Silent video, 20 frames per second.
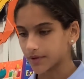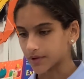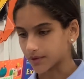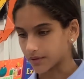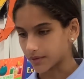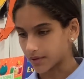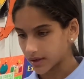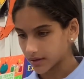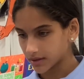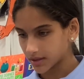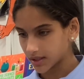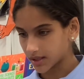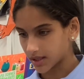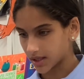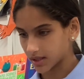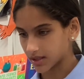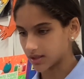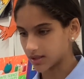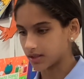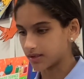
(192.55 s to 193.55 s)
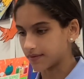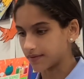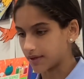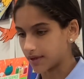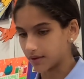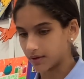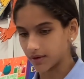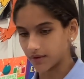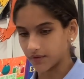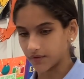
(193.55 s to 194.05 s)
Throughout the narrative,
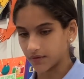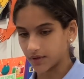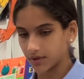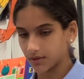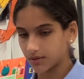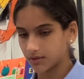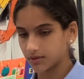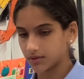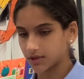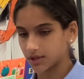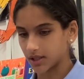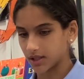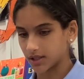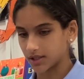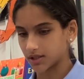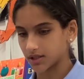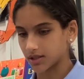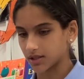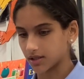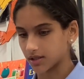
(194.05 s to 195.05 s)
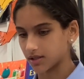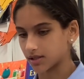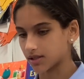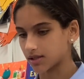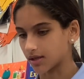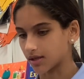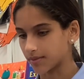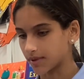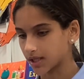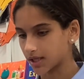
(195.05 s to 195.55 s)
there were a few changes in
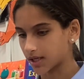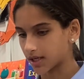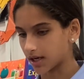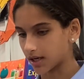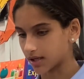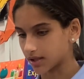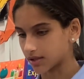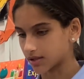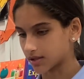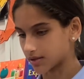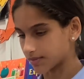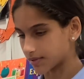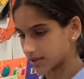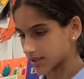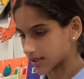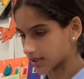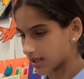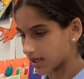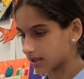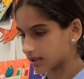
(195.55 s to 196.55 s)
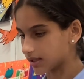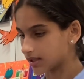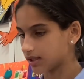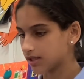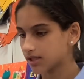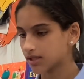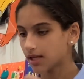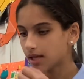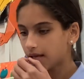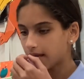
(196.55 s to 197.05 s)
some of the characters' personalities.